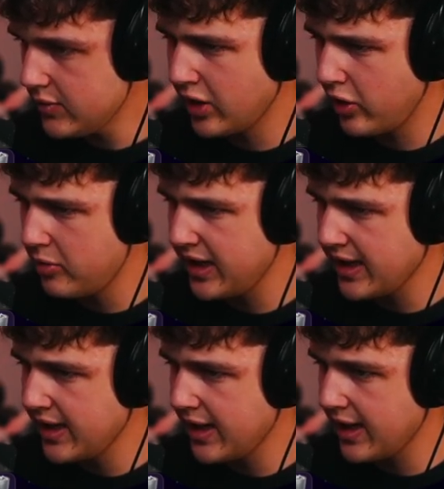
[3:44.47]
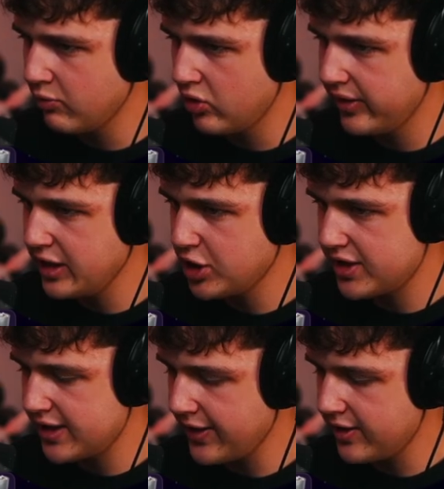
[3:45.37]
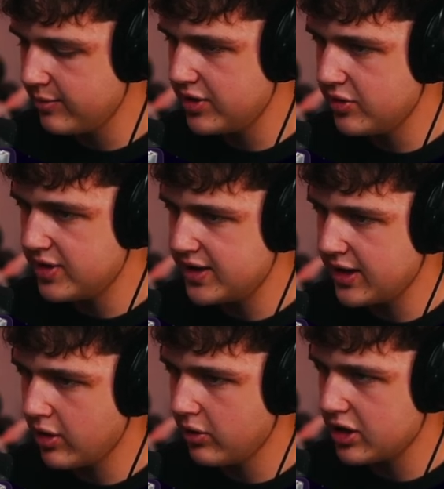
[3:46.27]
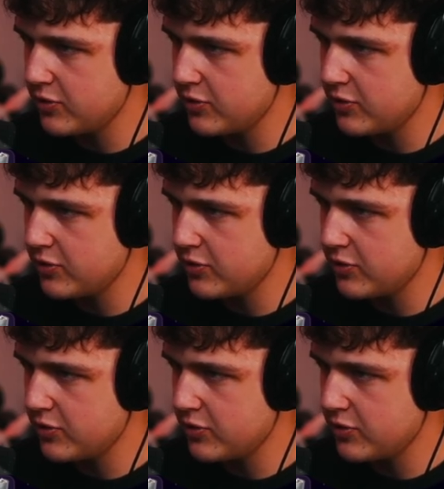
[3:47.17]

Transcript: We're going to go to the beginning and really just set them to zero,